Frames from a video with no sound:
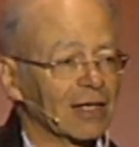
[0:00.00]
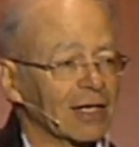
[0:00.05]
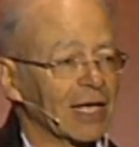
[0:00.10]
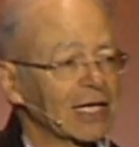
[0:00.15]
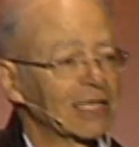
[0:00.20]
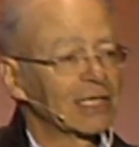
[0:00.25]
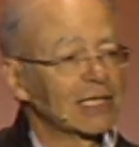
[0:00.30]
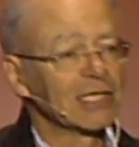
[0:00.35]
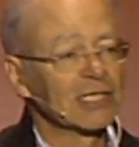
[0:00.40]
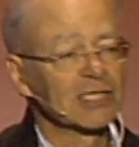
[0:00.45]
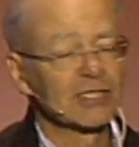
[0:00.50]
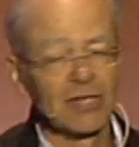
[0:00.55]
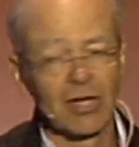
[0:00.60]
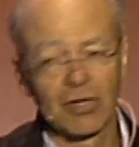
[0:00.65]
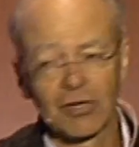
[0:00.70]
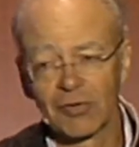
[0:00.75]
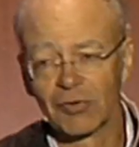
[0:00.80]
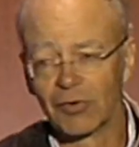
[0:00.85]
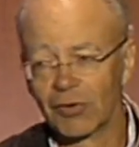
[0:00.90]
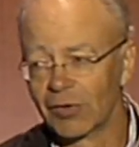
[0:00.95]
Leckie is
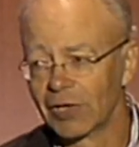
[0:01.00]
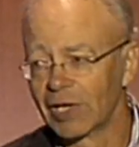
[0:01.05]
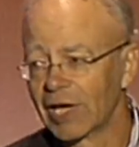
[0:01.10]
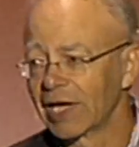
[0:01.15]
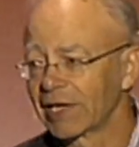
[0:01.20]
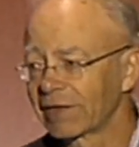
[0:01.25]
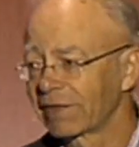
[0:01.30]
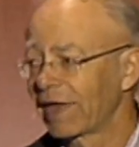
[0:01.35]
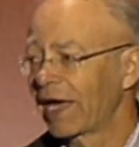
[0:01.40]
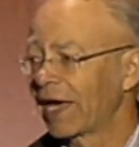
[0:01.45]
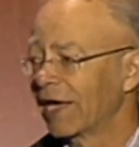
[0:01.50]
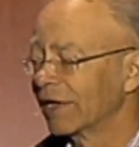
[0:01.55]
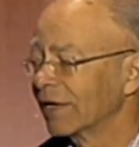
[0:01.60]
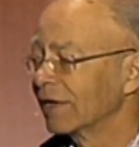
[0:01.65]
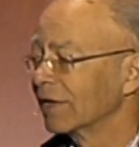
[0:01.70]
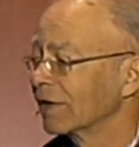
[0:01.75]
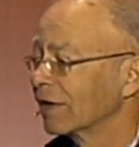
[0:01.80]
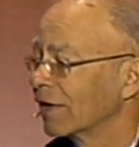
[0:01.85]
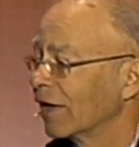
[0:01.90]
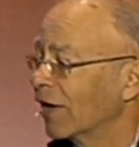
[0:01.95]
not at all like
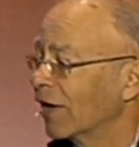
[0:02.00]
that.